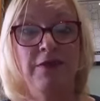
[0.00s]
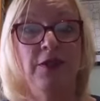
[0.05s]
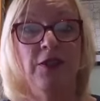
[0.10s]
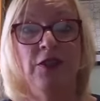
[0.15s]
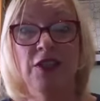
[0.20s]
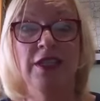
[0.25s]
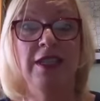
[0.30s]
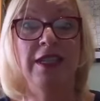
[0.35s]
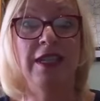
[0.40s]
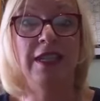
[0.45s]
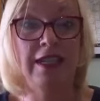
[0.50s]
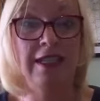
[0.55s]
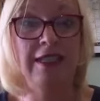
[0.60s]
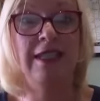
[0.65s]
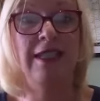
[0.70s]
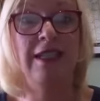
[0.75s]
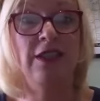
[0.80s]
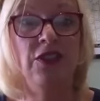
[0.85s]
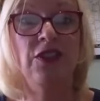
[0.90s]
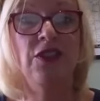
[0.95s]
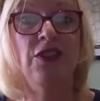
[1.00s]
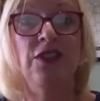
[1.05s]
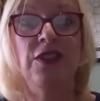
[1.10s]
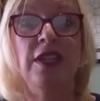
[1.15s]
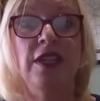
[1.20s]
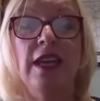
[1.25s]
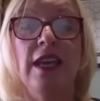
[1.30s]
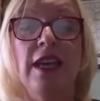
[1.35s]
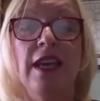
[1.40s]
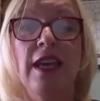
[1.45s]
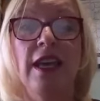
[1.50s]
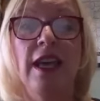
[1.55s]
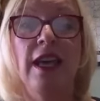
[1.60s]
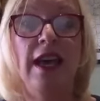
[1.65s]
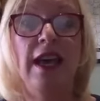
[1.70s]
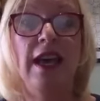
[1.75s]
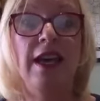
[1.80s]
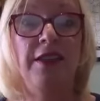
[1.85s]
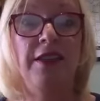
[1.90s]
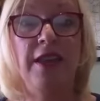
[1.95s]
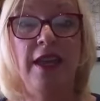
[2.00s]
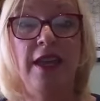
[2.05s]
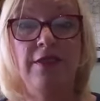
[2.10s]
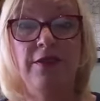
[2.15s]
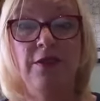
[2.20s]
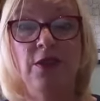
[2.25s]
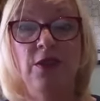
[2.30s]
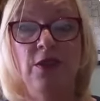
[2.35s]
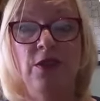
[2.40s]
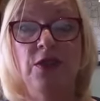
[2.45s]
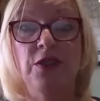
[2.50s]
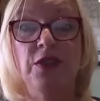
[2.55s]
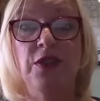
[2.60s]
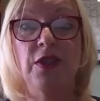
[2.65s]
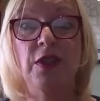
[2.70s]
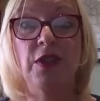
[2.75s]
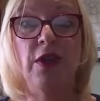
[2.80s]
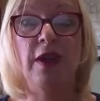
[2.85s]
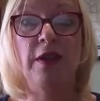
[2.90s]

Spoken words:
functioning as it should. And then, of course,